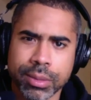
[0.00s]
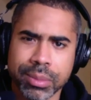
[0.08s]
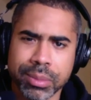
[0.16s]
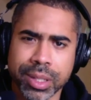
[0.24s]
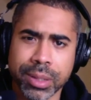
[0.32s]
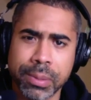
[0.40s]

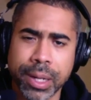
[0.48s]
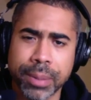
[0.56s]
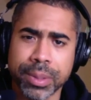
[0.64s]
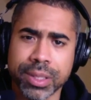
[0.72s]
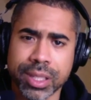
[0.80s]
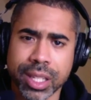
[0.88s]
Big
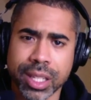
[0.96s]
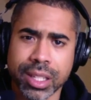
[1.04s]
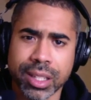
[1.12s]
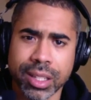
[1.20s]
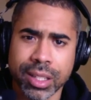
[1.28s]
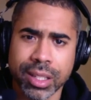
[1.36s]
Papa said.
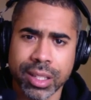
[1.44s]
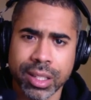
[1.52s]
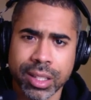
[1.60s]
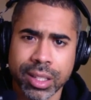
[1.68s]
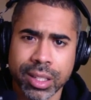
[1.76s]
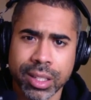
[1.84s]

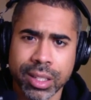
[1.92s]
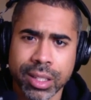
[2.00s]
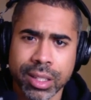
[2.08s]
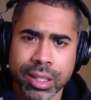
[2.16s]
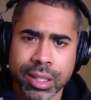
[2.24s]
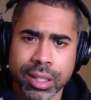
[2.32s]

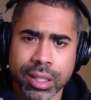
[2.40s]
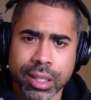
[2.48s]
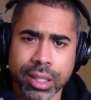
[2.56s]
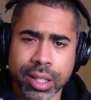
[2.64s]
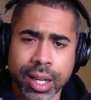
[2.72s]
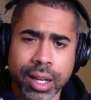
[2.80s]

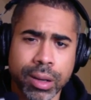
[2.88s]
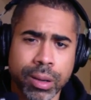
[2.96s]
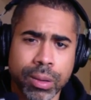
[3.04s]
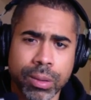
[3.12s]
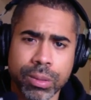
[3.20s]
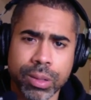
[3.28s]
And I
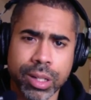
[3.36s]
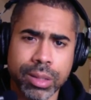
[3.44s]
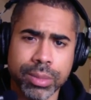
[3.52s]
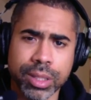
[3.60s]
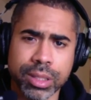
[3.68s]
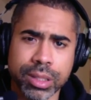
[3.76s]
already
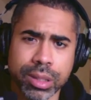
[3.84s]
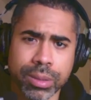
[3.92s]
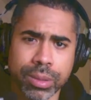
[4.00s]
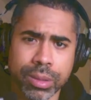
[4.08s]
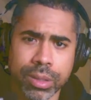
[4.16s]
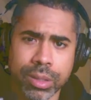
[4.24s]
miss you.